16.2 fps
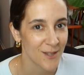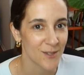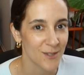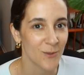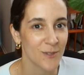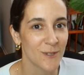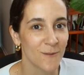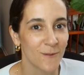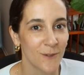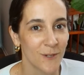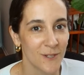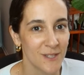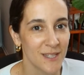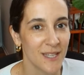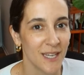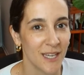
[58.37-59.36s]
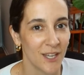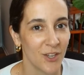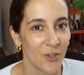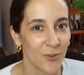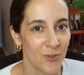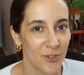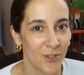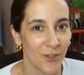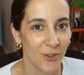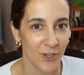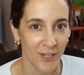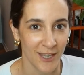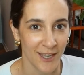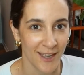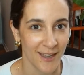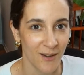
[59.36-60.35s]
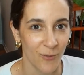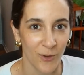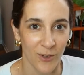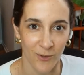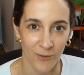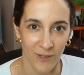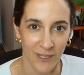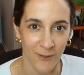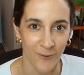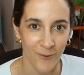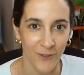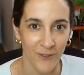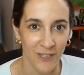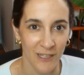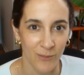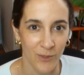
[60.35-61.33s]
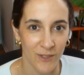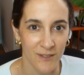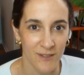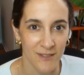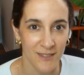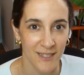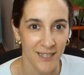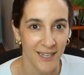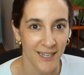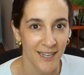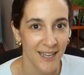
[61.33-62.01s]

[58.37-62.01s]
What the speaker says: So what's the first thing you should look at when you're reading food labels?